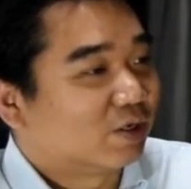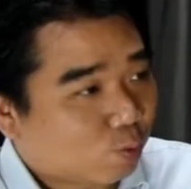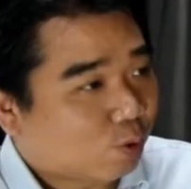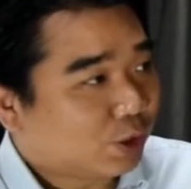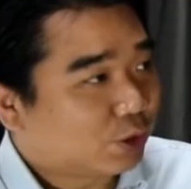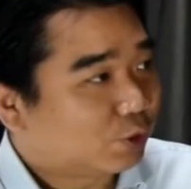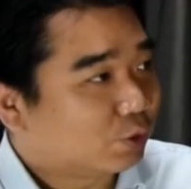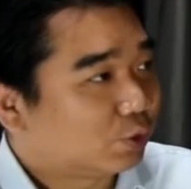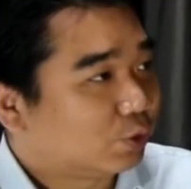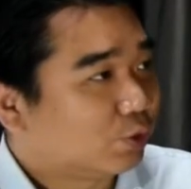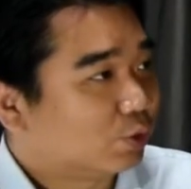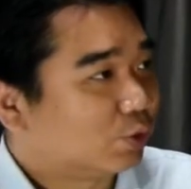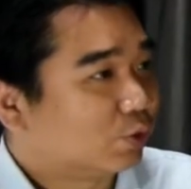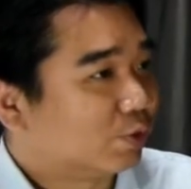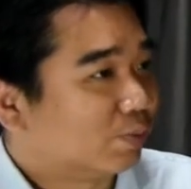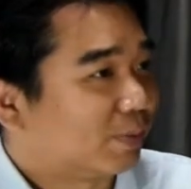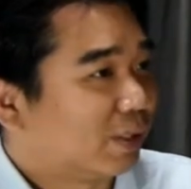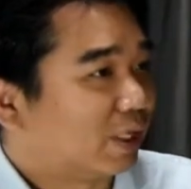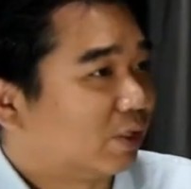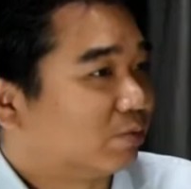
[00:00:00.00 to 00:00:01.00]
What do you do
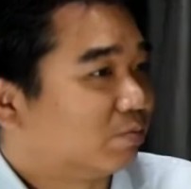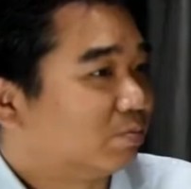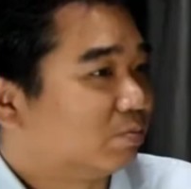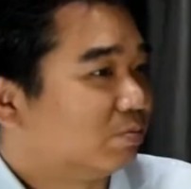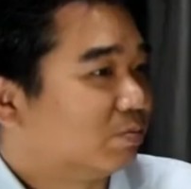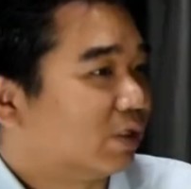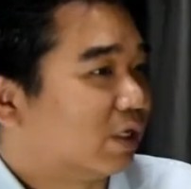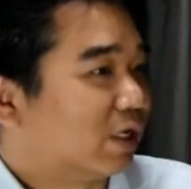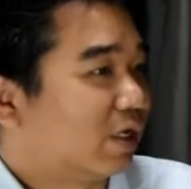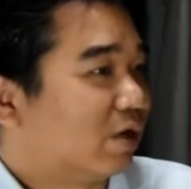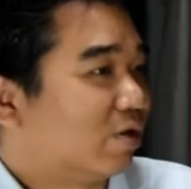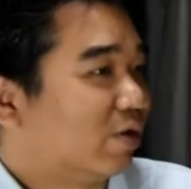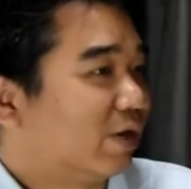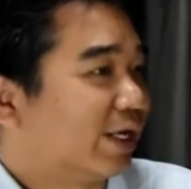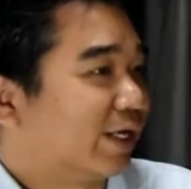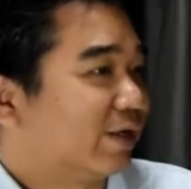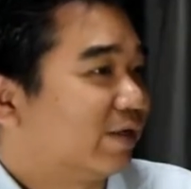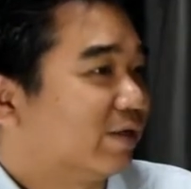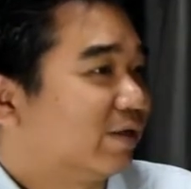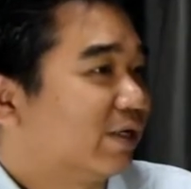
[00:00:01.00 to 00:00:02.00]
about how
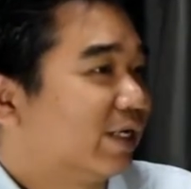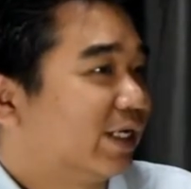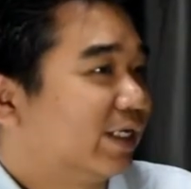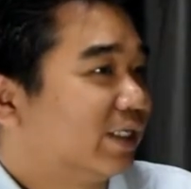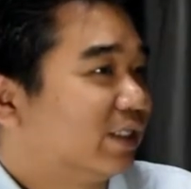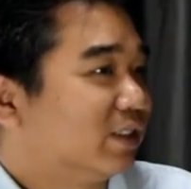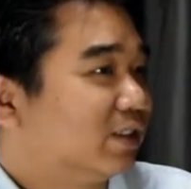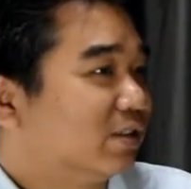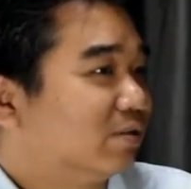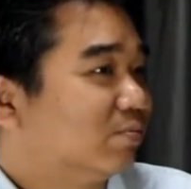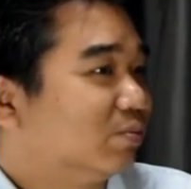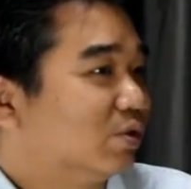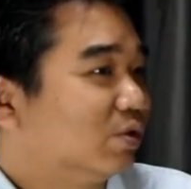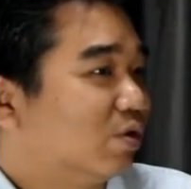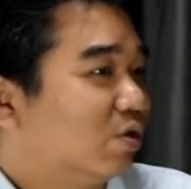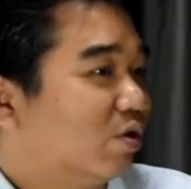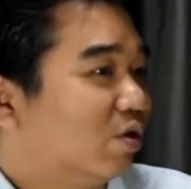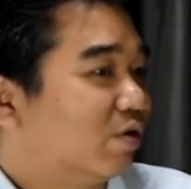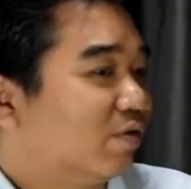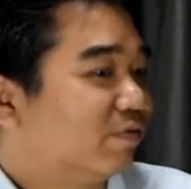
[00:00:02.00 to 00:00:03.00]
like in terms
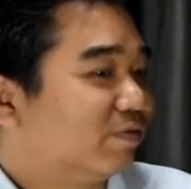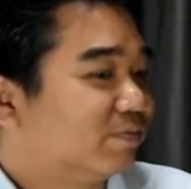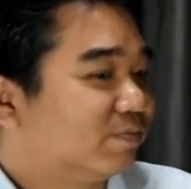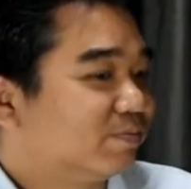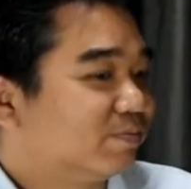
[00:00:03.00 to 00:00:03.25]
of